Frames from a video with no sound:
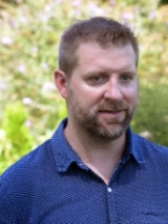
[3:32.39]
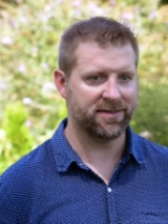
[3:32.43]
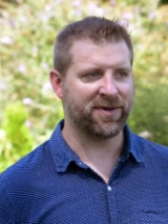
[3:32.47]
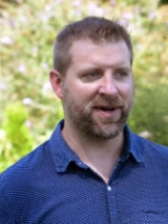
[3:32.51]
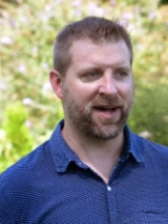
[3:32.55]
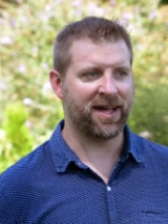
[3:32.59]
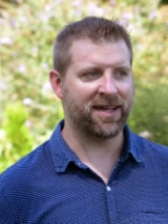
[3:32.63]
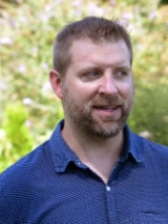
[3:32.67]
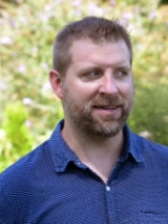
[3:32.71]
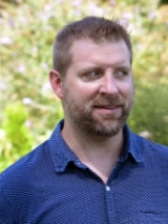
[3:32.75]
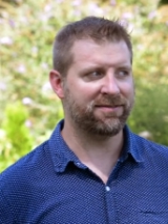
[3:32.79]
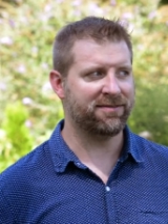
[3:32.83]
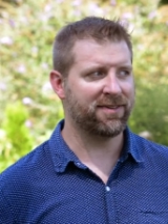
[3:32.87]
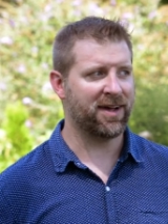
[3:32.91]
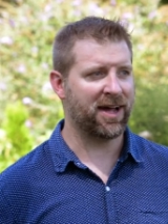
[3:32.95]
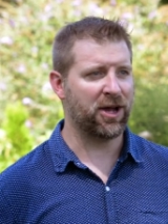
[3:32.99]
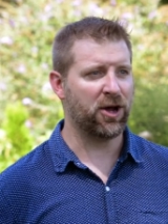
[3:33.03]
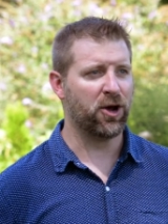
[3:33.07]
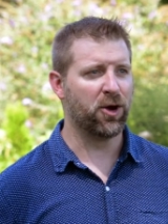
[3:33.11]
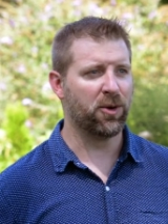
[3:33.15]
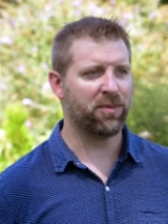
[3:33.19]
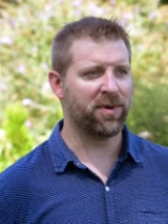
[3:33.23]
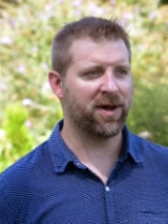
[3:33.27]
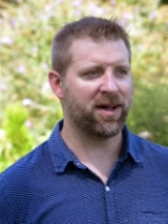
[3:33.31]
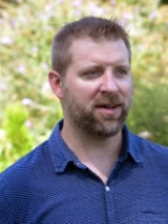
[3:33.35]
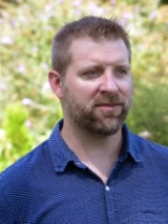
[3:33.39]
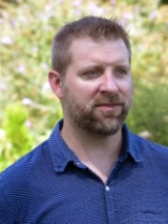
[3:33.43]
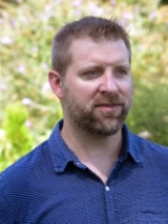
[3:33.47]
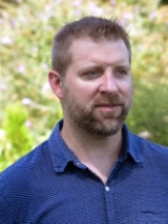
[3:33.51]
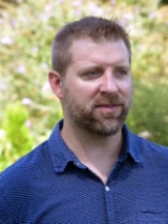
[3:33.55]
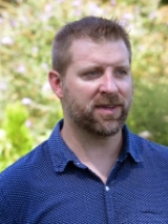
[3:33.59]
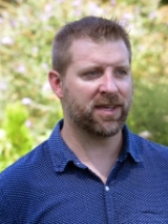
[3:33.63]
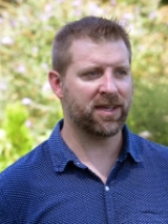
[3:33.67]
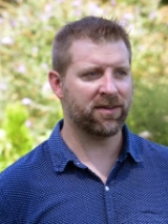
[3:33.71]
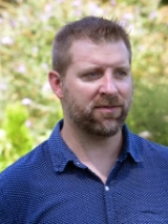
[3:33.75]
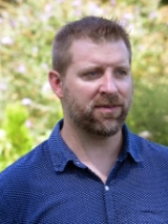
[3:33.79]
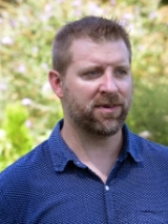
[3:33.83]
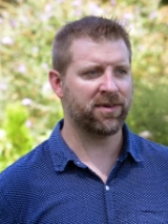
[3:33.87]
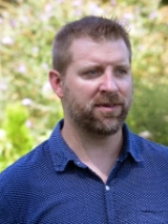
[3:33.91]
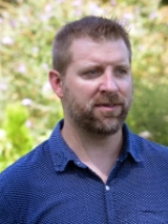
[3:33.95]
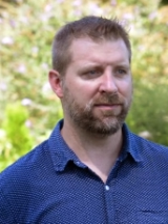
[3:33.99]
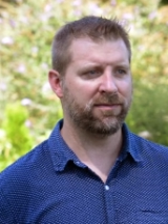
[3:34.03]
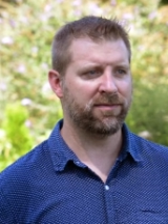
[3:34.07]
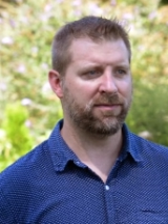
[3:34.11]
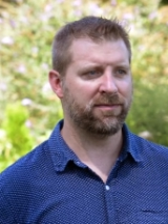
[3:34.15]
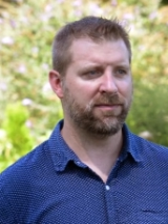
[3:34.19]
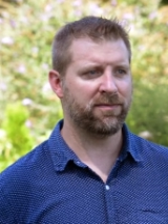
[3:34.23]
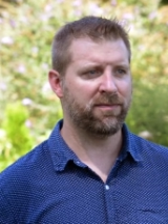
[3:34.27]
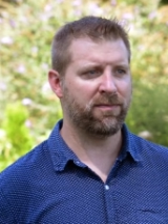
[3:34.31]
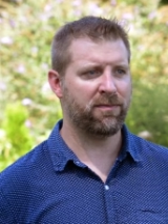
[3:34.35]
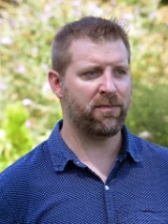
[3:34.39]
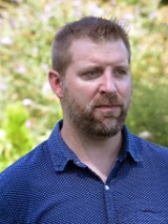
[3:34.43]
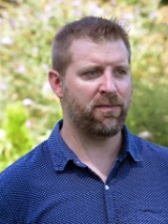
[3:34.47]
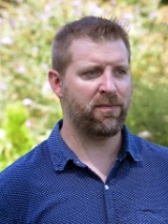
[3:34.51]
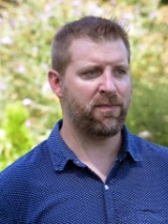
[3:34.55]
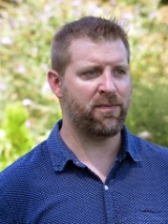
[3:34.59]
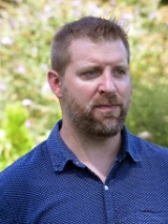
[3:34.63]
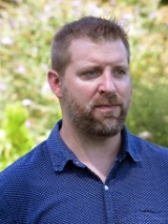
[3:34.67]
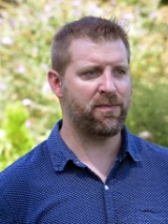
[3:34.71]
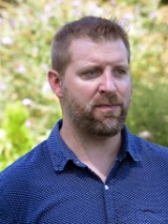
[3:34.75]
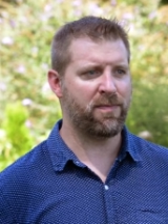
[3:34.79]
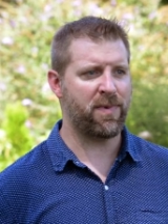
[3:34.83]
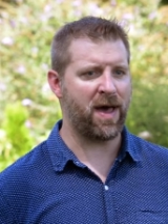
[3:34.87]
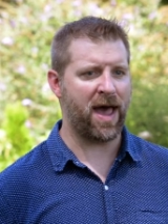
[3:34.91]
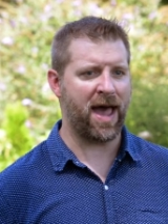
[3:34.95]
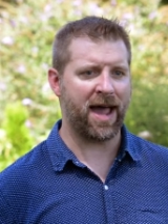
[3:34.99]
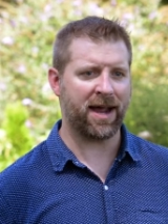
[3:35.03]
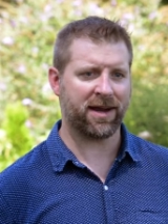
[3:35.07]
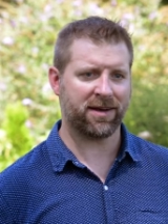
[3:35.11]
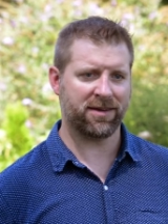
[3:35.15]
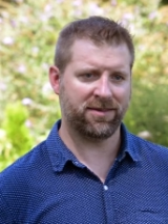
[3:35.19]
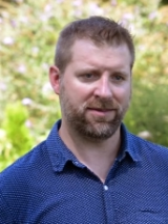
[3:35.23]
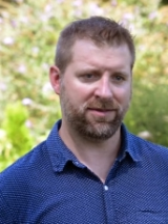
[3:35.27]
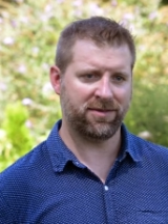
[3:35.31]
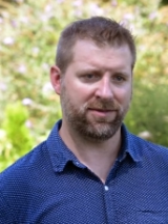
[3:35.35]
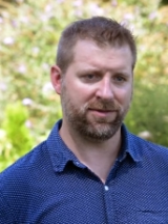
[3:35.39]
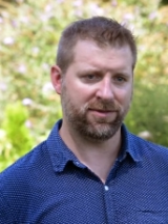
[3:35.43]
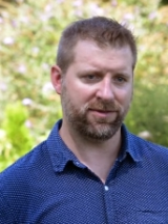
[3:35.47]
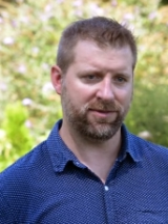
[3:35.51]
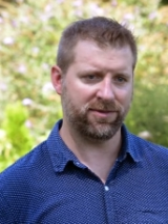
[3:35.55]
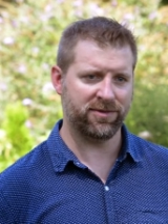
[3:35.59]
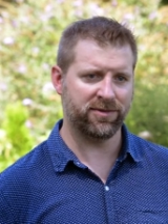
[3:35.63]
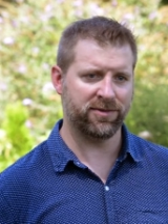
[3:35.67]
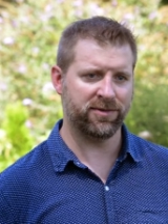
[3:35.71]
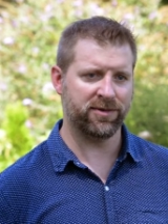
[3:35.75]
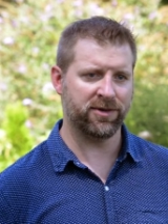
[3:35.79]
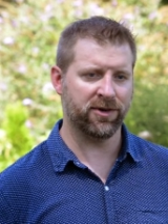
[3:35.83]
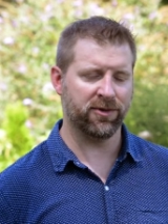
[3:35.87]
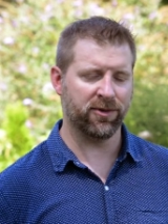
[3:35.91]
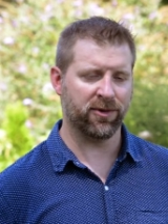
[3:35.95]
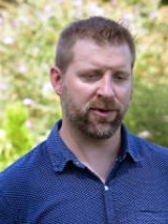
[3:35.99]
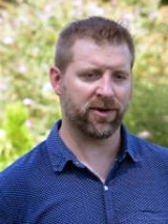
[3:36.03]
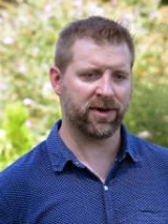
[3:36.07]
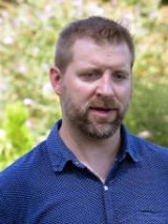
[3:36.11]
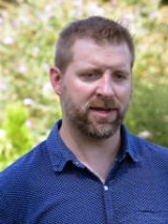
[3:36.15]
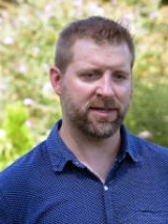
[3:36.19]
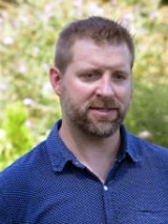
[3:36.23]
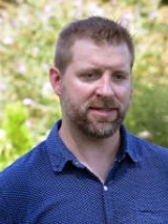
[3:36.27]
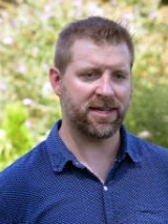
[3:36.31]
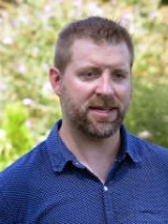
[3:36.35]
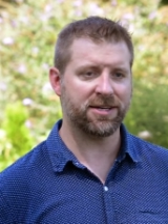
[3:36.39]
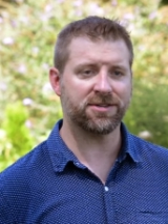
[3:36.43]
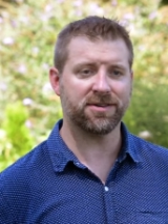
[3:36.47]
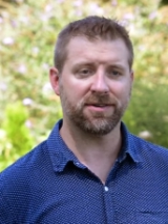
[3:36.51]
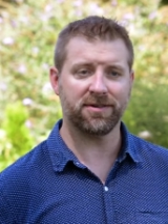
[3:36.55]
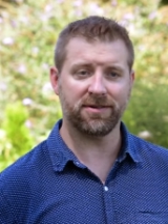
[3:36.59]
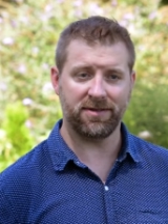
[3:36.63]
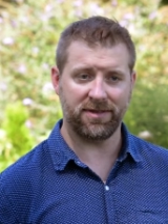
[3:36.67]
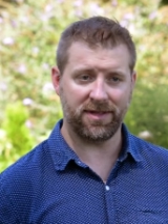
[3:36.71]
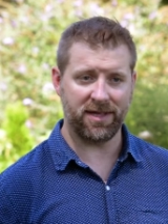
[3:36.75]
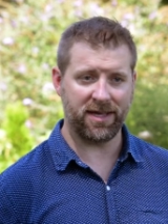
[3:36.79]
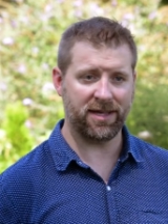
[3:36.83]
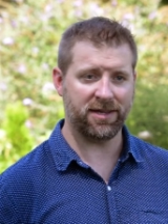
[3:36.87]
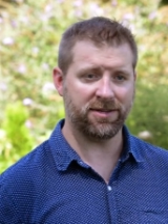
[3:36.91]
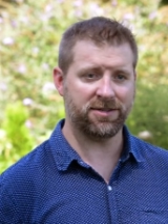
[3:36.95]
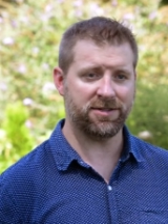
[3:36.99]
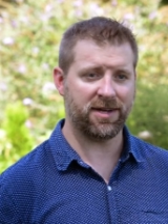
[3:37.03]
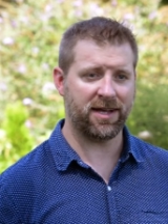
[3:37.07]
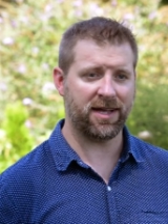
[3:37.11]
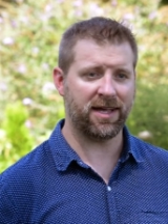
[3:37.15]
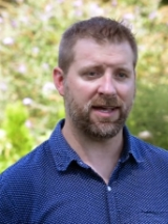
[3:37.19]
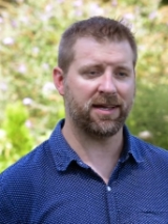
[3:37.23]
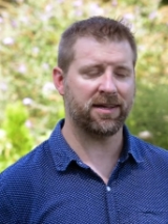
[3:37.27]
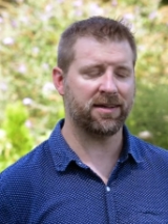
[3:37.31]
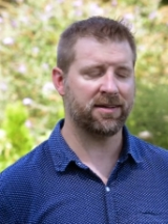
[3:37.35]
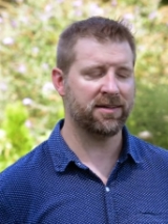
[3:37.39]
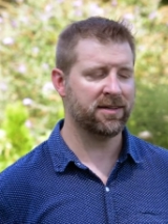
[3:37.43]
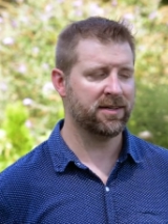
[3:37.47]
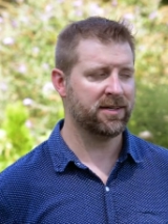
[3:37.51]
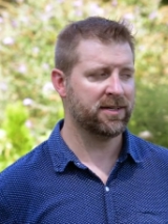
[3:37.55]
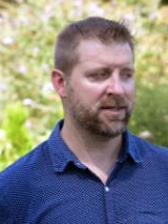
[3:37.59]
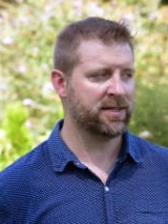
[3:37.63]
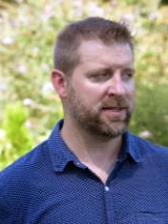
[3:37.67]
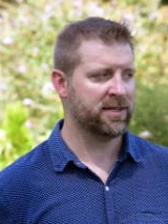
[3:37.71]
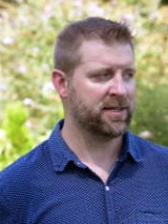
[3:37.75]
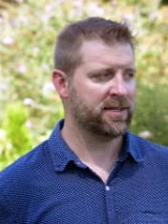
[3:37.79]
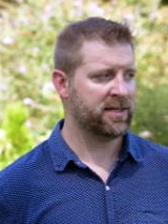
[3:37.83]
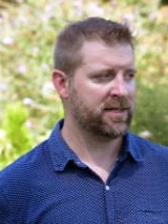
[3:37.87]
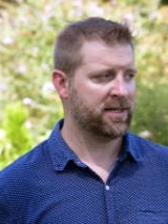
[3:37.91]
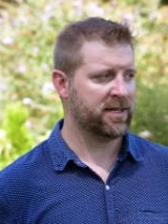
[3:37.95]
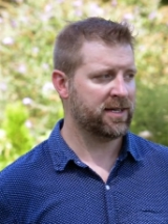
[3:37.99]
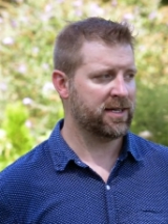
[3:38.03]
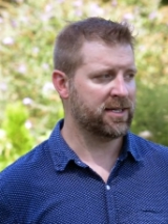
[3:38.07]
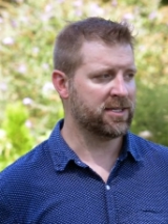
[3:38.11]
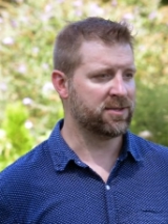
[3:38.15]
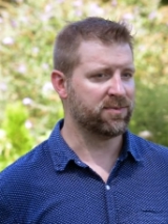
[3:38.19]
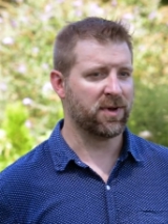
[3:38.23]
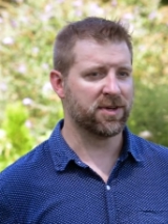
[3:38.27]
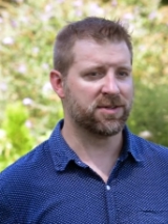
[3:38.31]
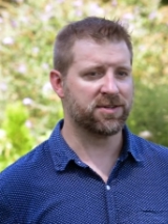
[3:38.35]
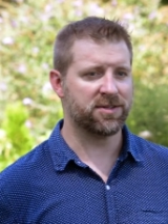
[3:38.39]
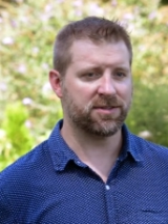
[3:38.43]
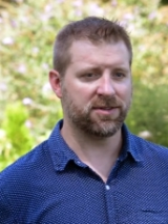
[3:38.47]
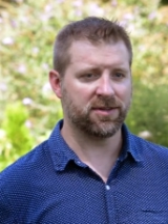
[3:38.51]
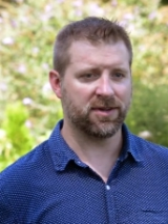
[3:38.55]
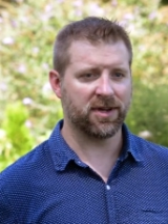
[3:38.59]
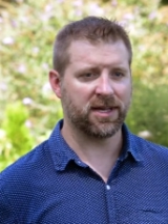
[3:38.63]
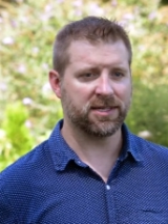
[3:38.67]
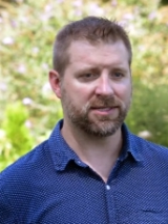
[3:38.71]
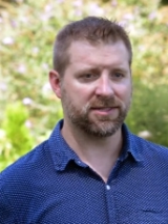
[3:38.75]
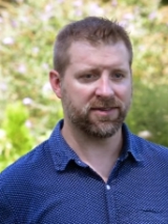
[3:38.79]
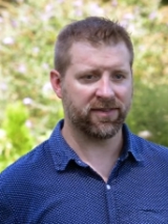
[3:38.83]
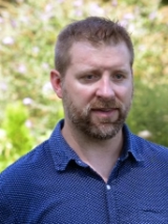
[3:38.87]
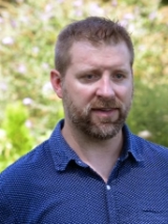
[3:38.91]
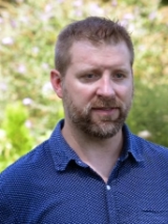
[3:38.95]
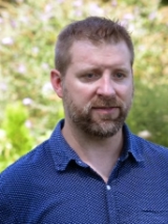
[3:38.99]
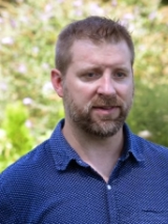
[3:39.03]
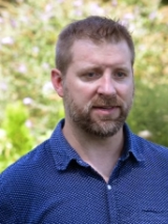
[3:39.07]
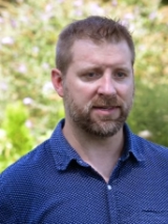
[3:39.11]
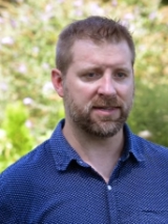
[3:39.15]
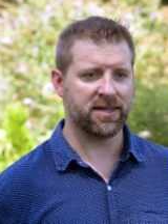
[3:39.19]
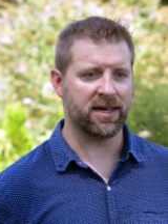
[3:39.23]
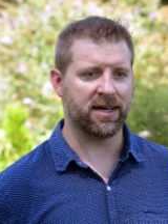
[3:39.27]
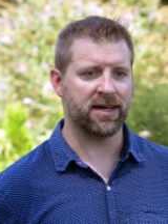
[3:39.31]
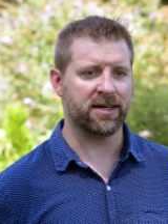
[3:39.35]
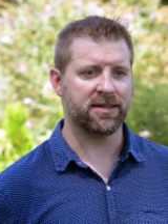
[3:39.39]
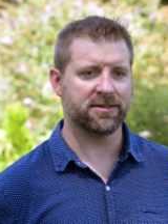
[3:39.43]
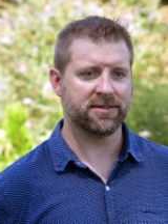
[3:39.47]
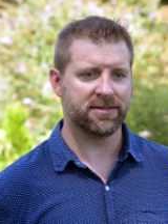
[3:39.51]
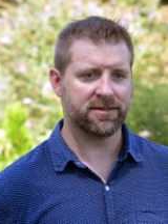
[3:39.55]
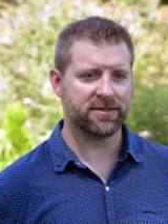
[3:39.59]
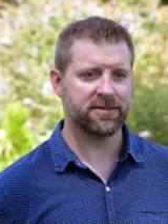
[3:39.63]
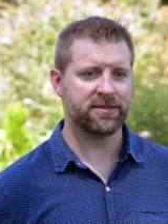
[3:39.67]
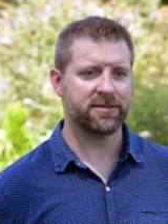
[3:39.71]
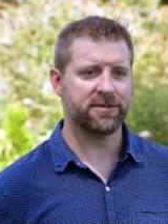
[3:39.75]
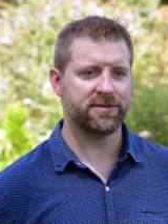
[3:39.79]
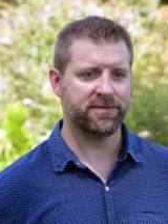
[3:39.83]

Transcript: I, I hope I've given back to your organization, to the AHA, as much as you guys have given to us.